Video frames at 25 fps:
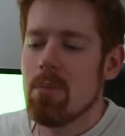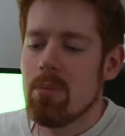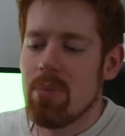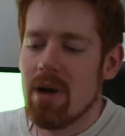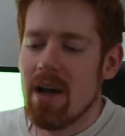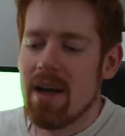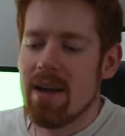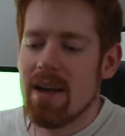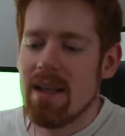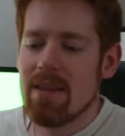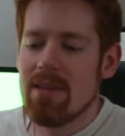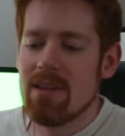
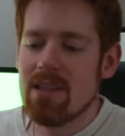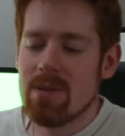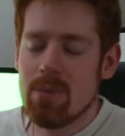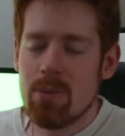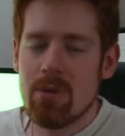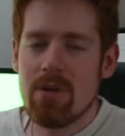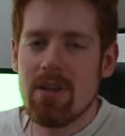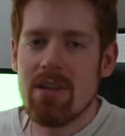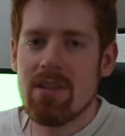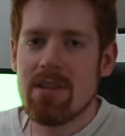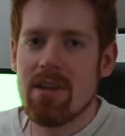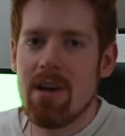But at this
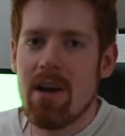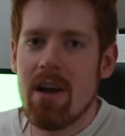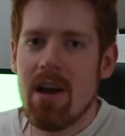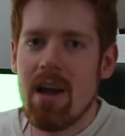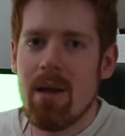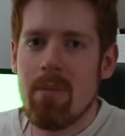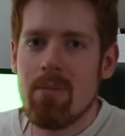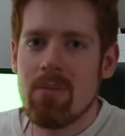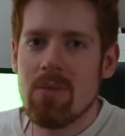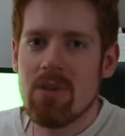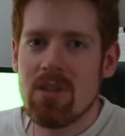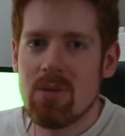point in
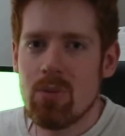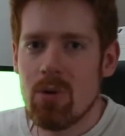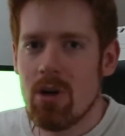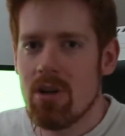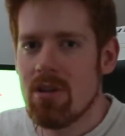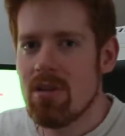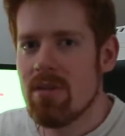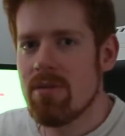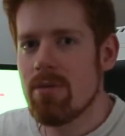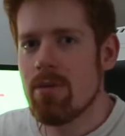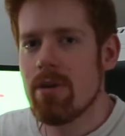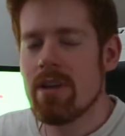time, just
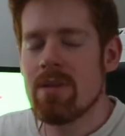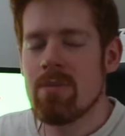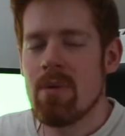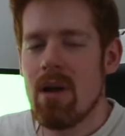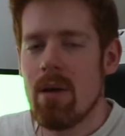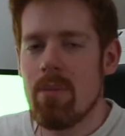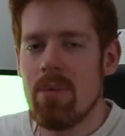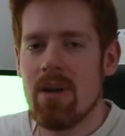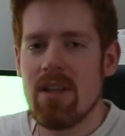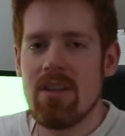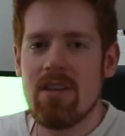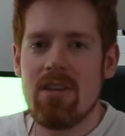wanted to voice
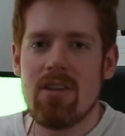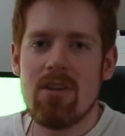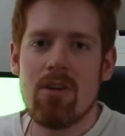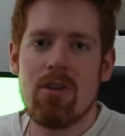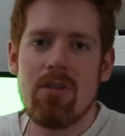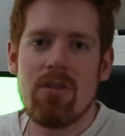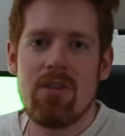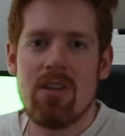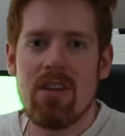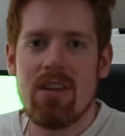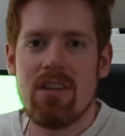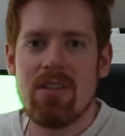my opinion
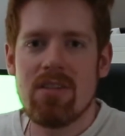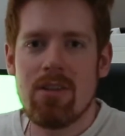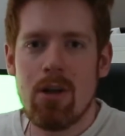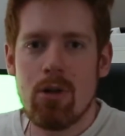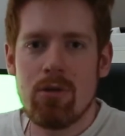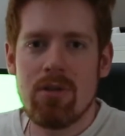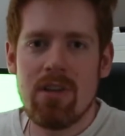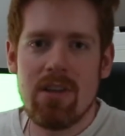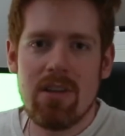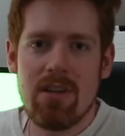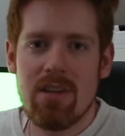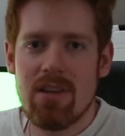on the
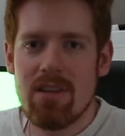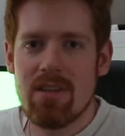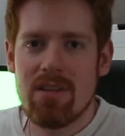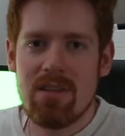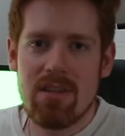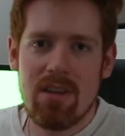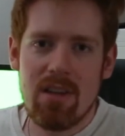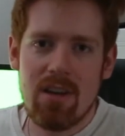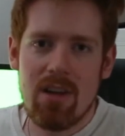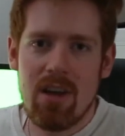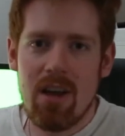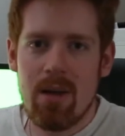
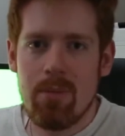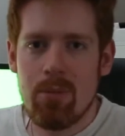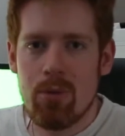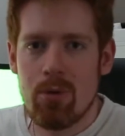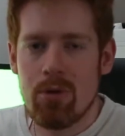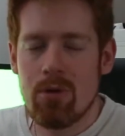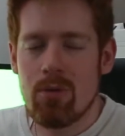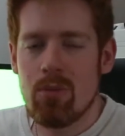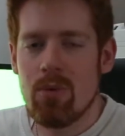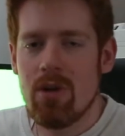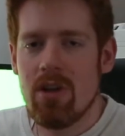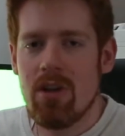saltiness that I
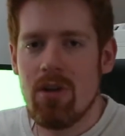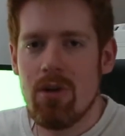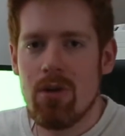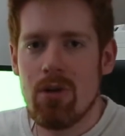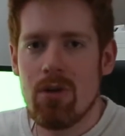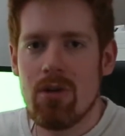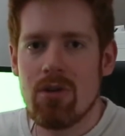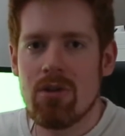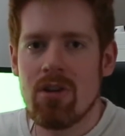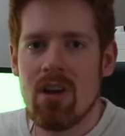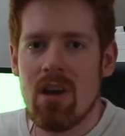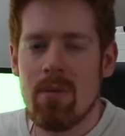bought a Wii U
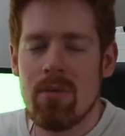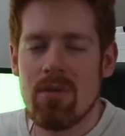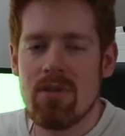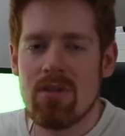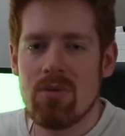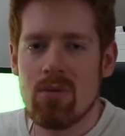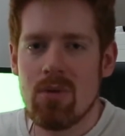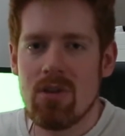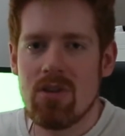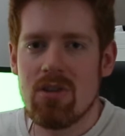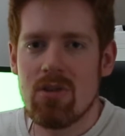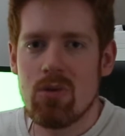at the time of the
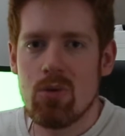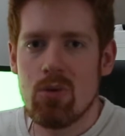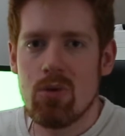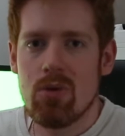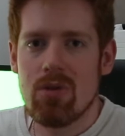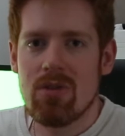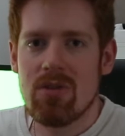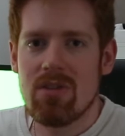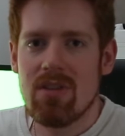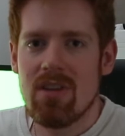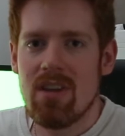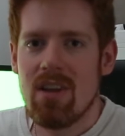Switch
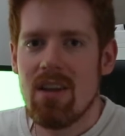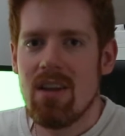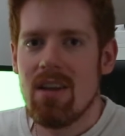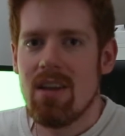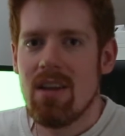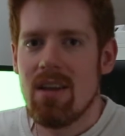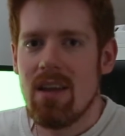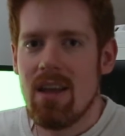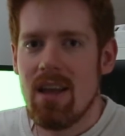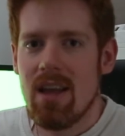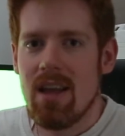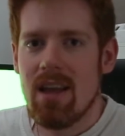launch,
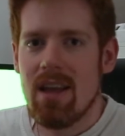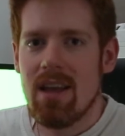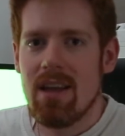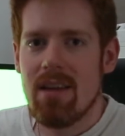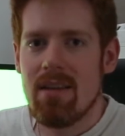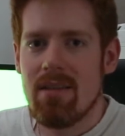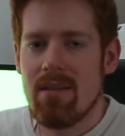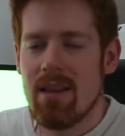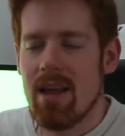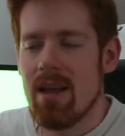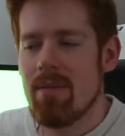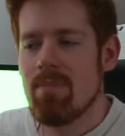
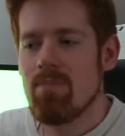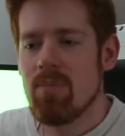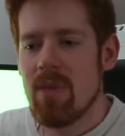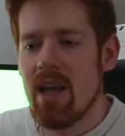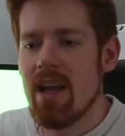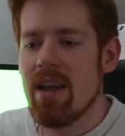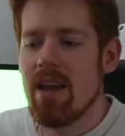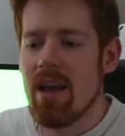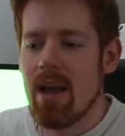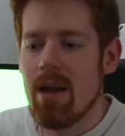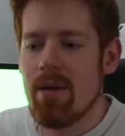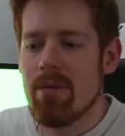and that
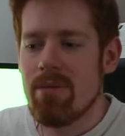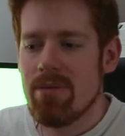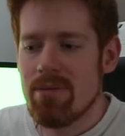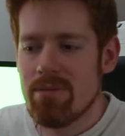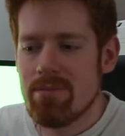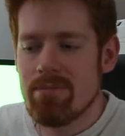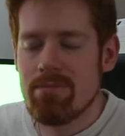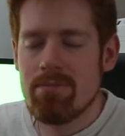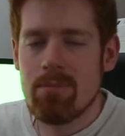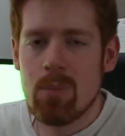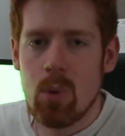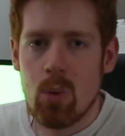they have
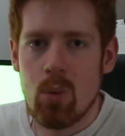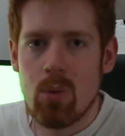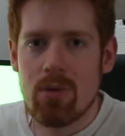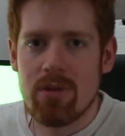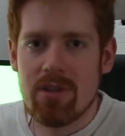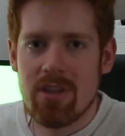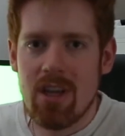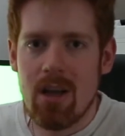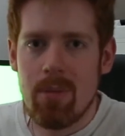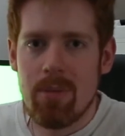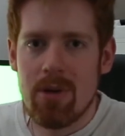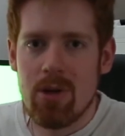
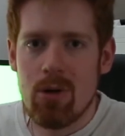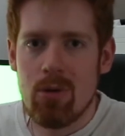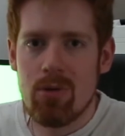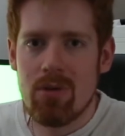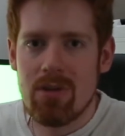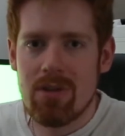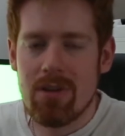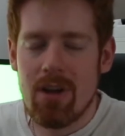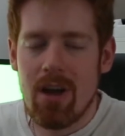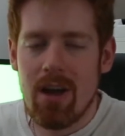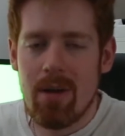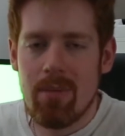ports coming all
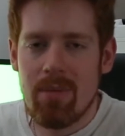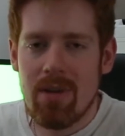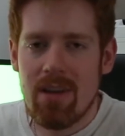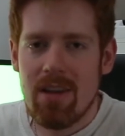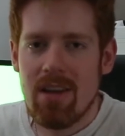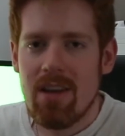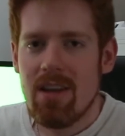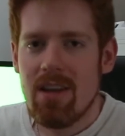the time.